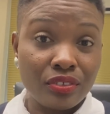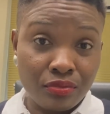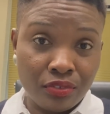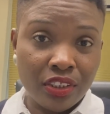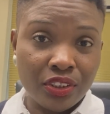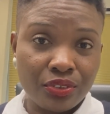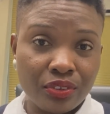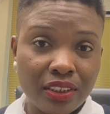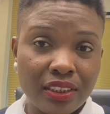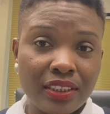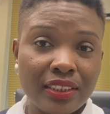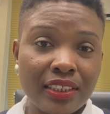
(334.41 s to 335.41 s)

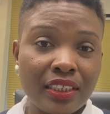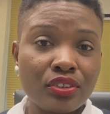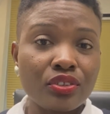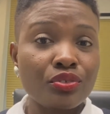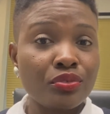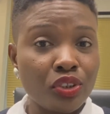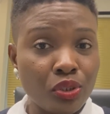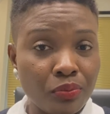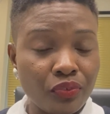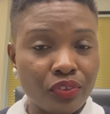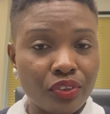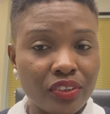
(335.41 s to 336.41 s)
resources and just read up
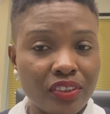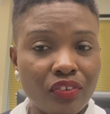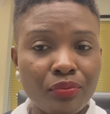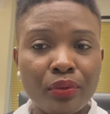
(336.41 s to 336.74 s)
for yourself.